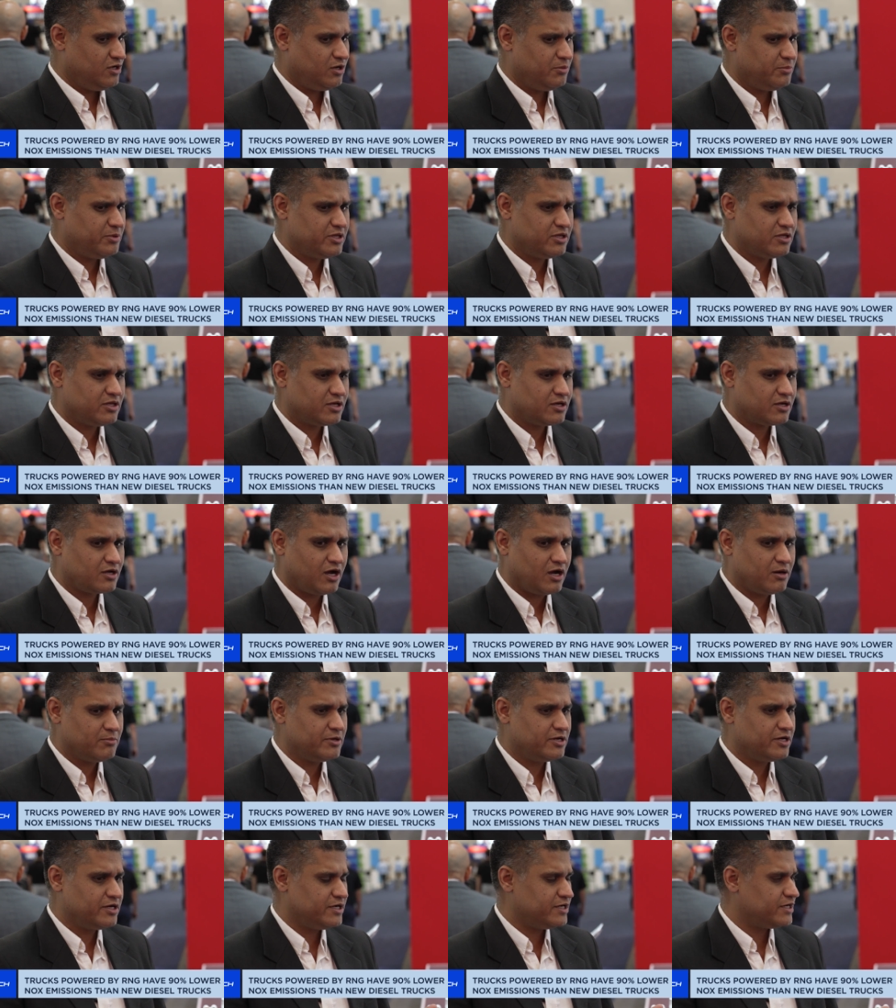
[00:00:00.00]
I mean, the
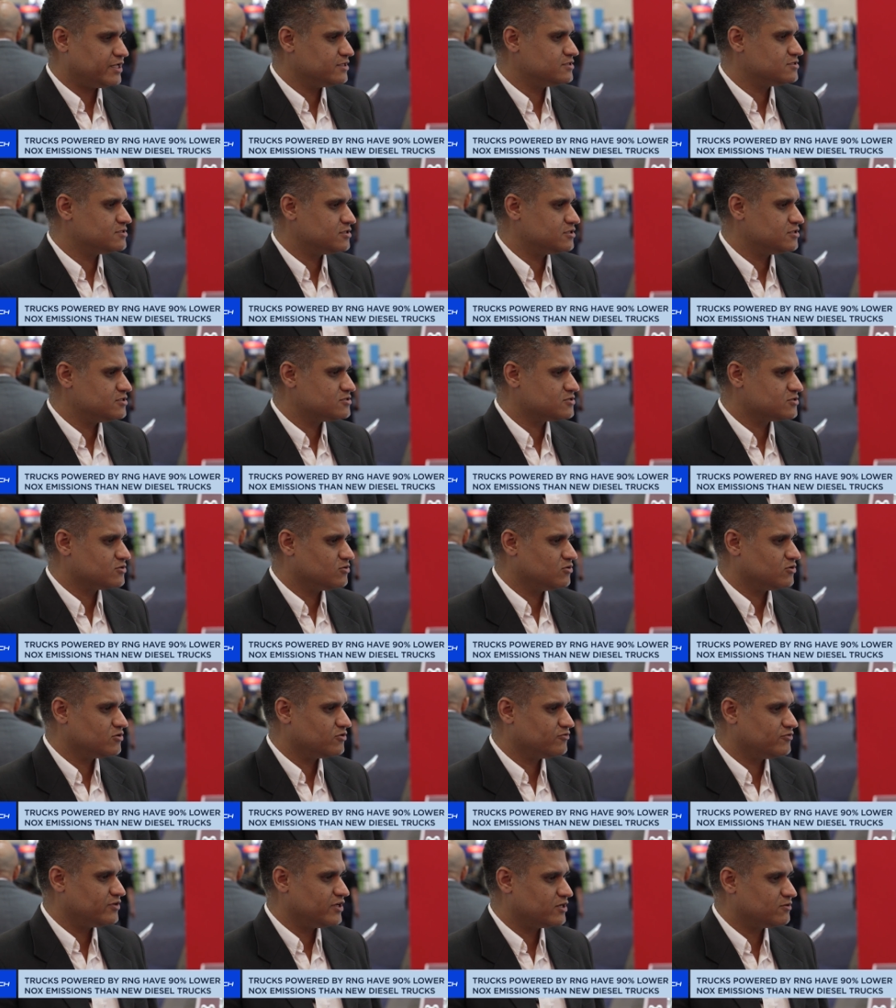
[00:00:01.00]
carbon intensity score
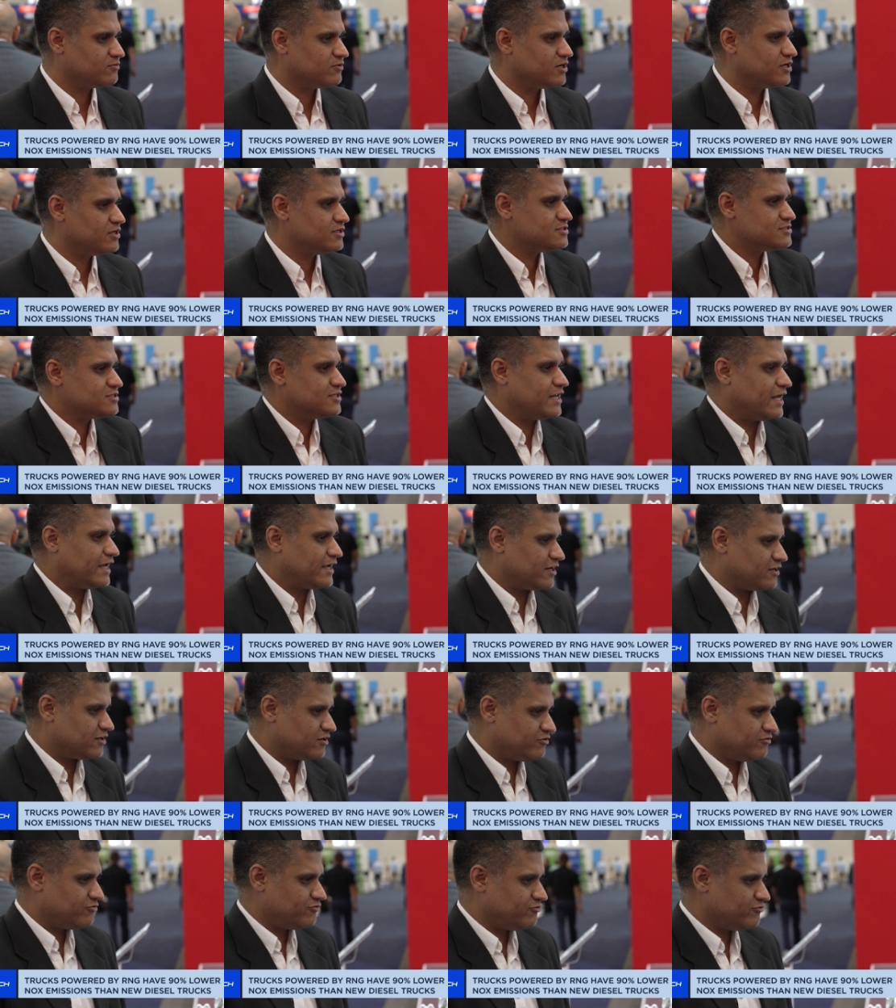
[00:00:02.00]
of that one is
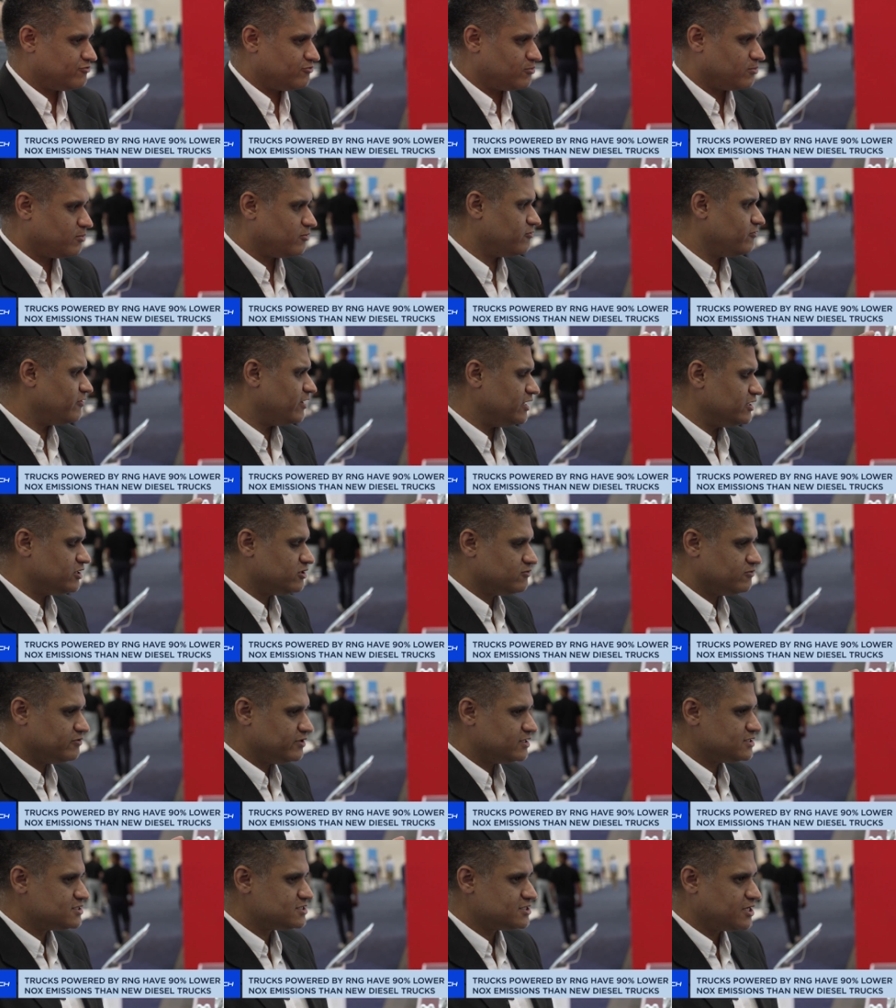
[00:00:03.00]
negative from a
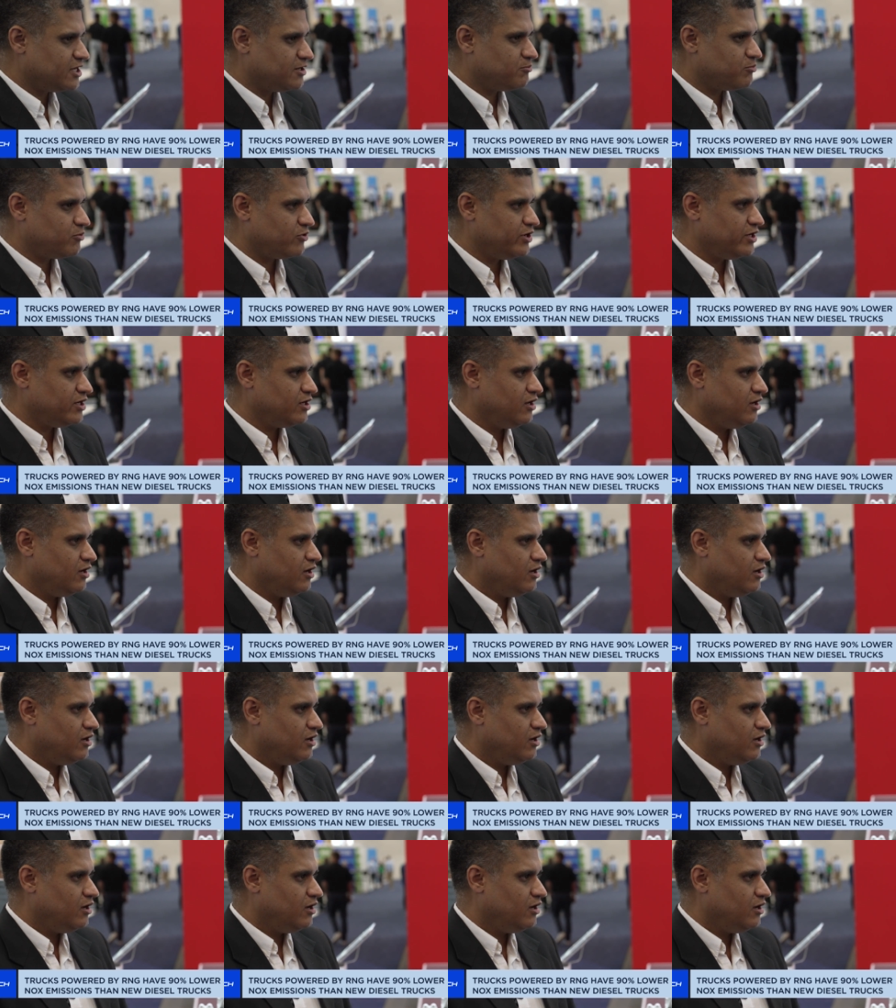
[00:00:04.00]
well-to-wheel standpoint.